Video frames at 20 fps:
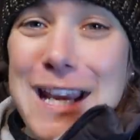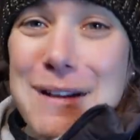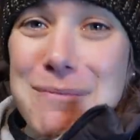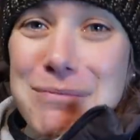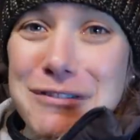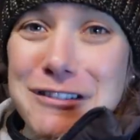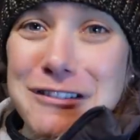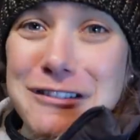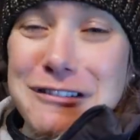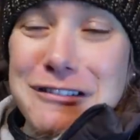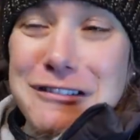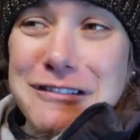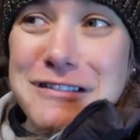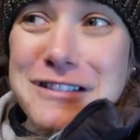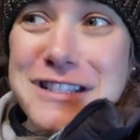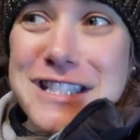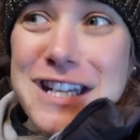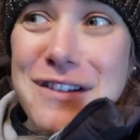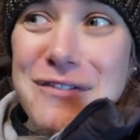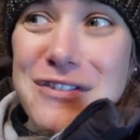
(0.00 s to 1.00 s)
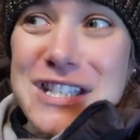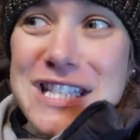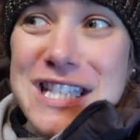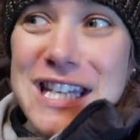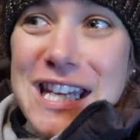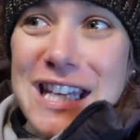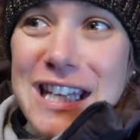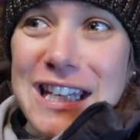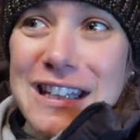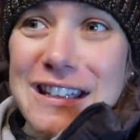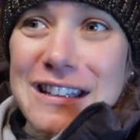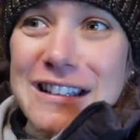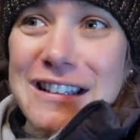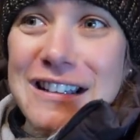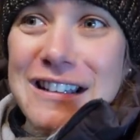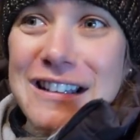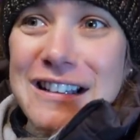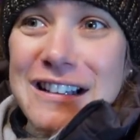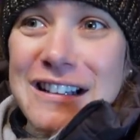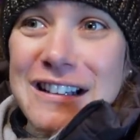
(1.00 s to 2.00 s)
April 17,
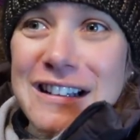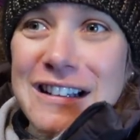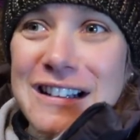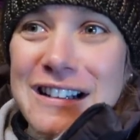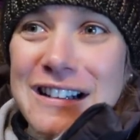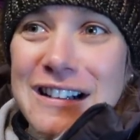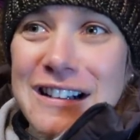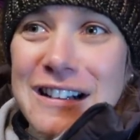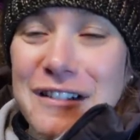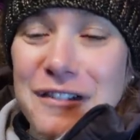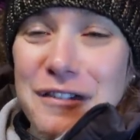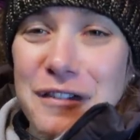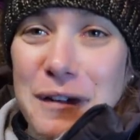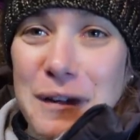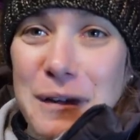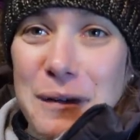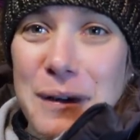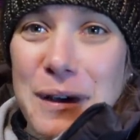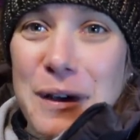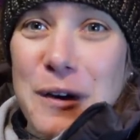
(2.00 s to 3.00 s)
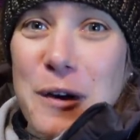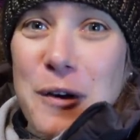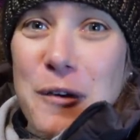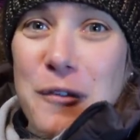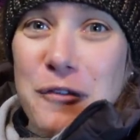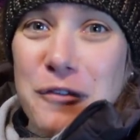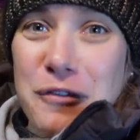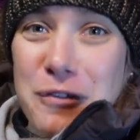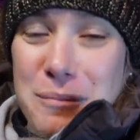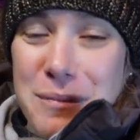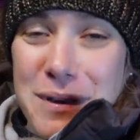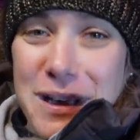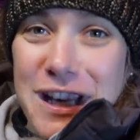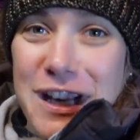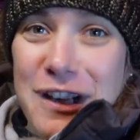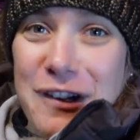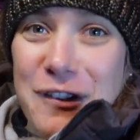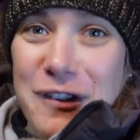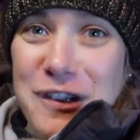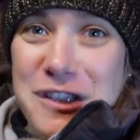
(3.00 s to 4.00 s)
following on from
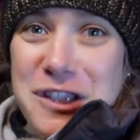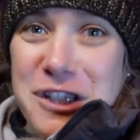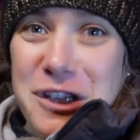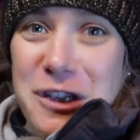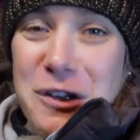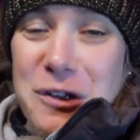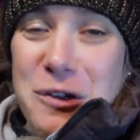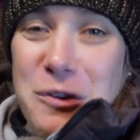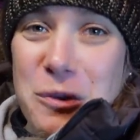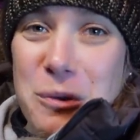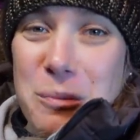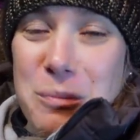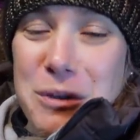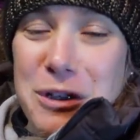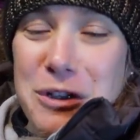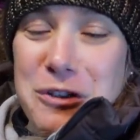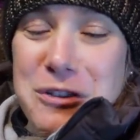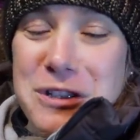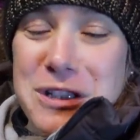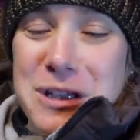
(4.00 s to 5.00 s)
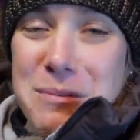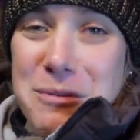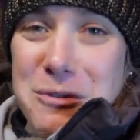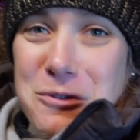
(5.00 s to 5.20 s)
being on a show called the Blue Chip